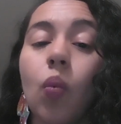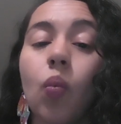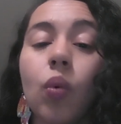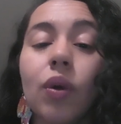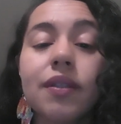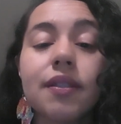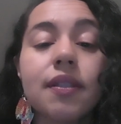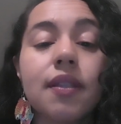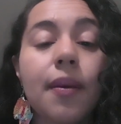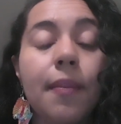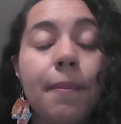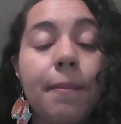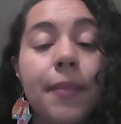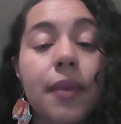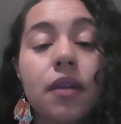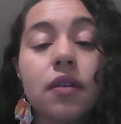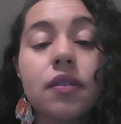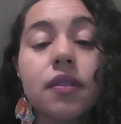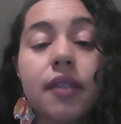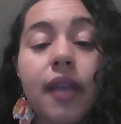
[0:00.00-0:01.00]
What's the
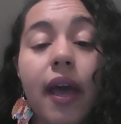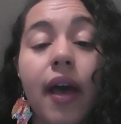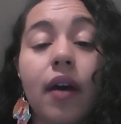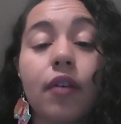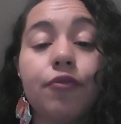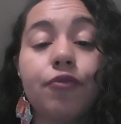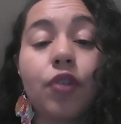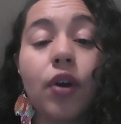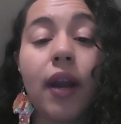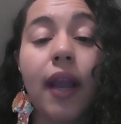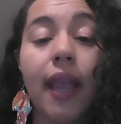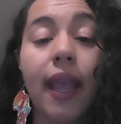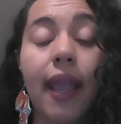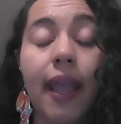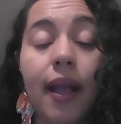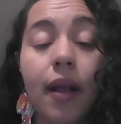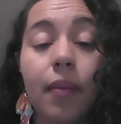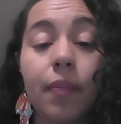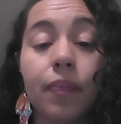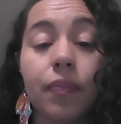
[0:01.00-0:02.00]
middle sound for
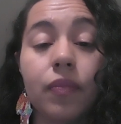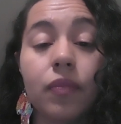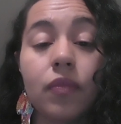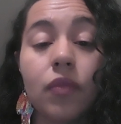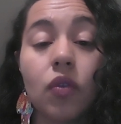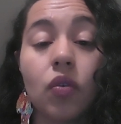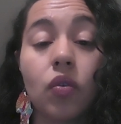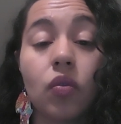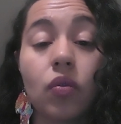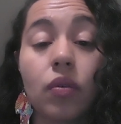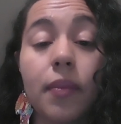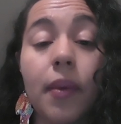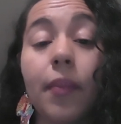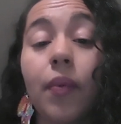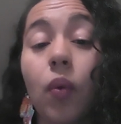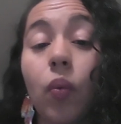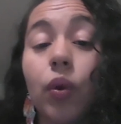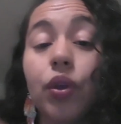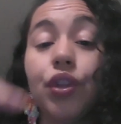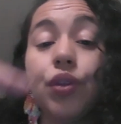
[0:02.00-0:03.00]
ham?
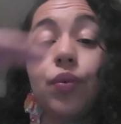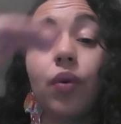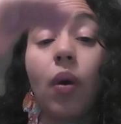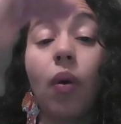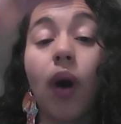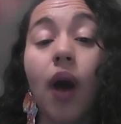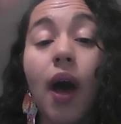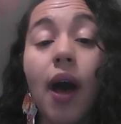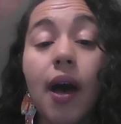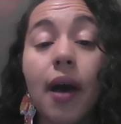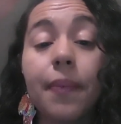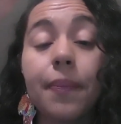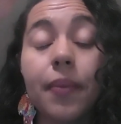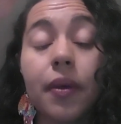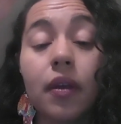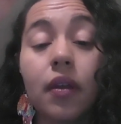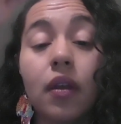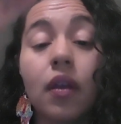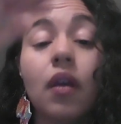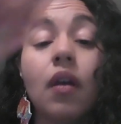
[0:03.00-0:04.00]
Remember, when you go
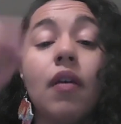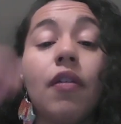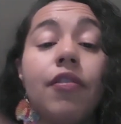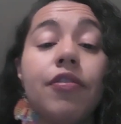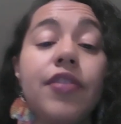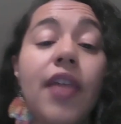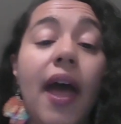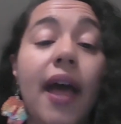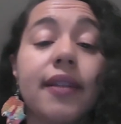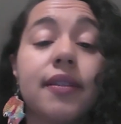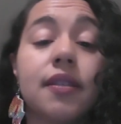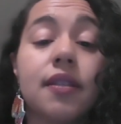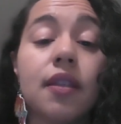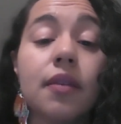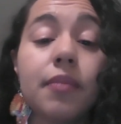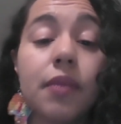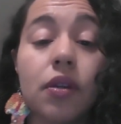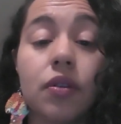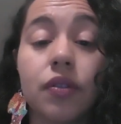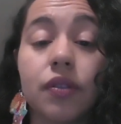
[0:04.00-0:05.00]
up, that's the
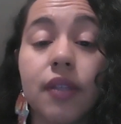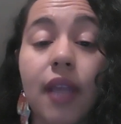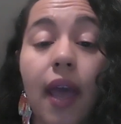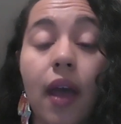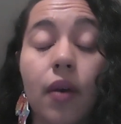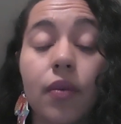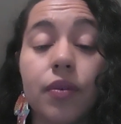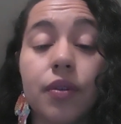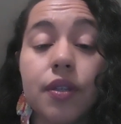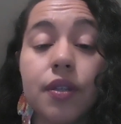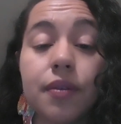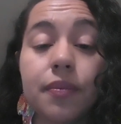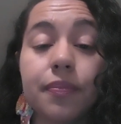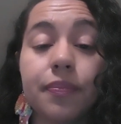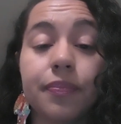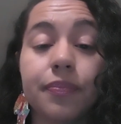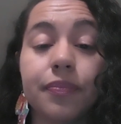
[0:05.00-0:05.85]
middle sound.